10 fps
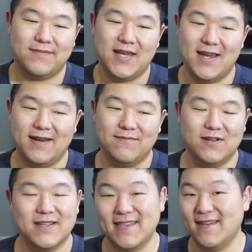And
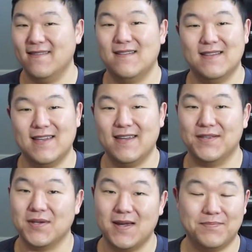really, at the end of the day,
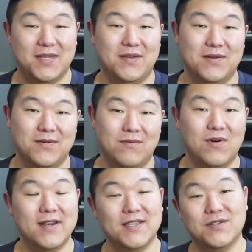it's up to you.
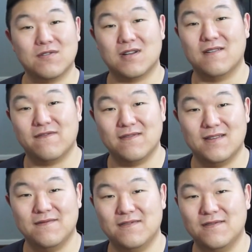What is your comfort
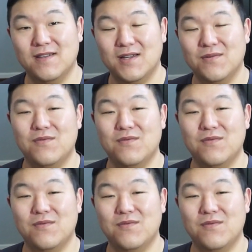level?